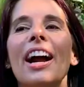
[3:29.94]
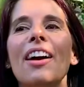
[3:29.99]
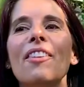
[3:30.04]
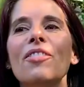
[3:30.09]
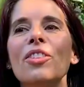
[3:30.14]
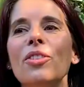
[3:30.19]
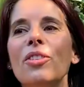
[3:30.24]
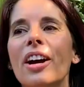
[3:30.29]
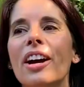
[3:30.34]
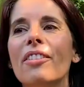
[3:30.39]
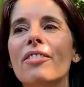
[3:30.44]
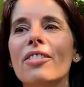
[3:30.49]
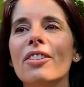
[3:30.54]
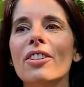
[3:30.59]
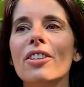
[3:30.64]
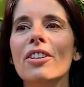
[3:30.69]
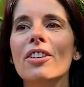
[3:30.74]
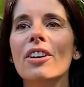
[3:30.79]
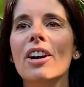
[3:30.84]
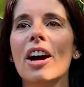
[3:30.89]
have you
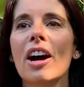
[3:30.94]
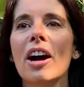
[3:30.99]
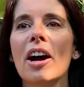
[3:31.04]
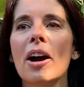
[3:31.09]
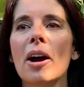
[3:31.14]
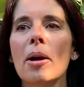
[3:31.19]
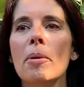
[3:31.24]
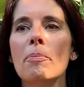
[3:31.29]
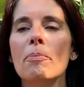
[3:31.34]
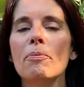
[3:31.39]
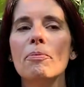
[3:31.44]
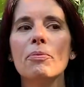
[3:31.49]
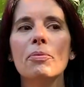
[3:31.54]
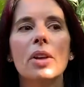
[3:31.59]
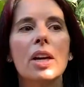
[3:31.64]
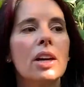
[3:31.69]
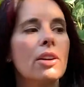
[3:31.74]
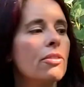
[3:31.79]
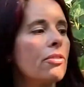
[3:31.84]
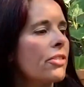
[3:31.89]
ever
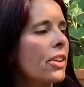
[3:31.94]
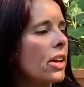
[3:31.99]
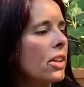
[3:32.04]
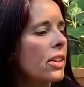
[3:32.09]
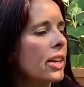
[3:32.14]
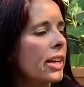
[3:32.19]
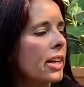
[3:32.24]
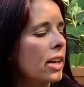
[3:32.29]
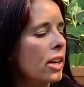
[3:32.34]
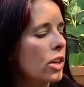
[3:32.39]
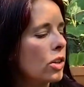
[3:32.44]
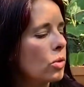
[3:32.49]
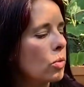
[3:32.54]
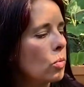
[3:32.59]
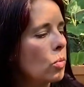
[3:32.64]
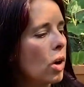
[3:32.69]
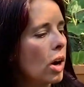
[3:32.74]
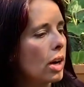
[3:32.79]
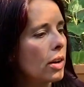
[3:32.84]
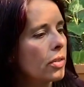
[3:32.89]
felt like you
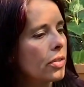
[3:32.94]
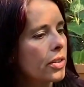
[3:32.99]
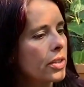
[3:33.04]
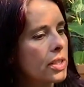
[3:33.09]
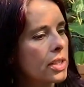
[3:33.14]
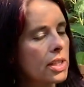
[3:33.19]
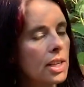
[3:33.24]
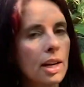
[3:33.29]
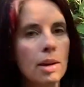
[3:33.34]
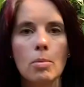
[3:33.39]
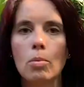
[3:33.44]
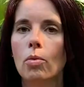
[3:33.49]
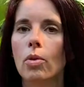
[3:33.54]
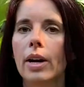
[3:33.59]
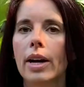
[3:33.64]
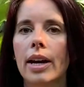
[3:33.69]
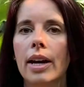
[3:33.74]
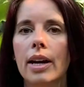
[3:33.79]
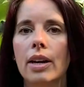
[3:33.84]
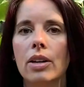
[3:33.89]
walk the same
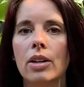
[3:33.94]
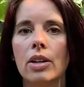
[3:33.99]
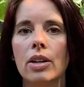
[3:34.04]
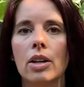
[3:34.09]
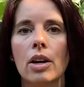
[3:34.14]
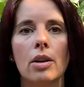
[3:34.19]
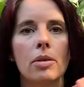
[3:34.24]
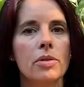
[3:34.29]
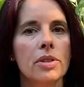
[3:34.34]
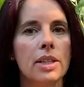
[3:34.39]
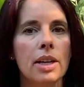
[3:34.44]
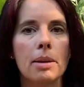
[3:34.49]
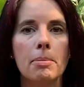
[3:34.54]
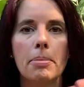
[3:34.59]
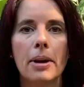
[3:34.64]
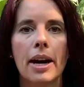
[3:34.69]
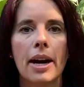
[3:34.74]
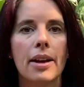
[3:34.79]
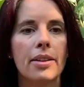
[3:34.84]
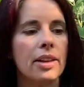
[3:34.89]
way, same
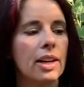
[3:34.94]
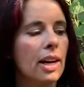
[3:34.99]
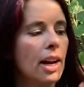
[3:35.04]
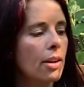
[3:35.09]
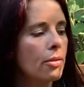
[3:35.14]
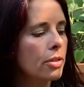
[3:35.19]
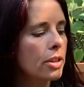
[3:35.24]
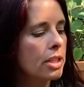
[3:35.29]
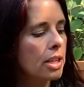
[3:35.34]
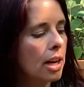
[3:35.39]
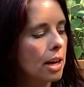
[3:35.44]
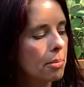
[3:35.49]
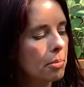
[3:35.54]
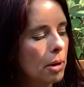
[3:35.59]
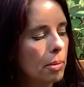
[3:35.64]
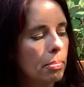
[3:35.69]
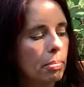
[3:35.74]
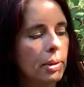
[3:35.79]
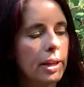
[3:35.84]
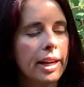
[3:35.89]
path, and every time
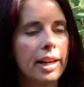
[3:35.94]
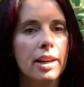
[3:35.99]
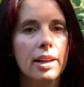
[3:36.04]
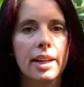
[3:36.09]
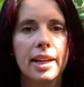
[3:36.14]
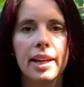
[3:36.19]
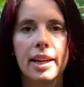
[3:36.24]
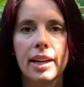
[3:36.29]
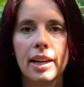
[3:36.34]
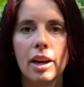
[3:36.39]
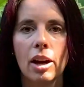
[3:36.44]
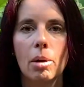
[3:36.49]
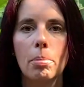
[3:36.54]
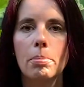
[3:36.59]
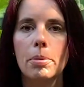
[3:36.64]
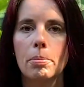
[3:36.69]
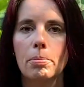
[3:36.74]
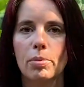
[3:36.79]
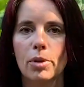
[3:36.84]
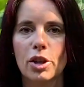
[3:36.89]
a plant can't help
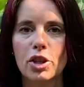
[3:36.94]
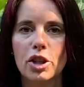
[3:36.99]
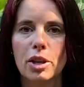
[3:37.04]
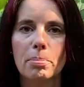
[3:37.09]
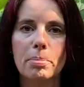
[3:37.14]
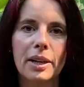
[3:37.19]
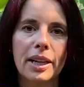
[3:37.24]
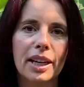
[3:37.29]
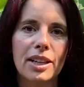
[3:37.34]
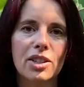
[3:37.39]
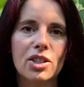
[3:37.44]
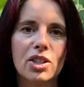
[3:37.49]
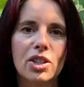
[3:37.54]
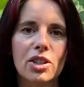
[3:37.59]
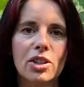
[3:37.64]
but brush up against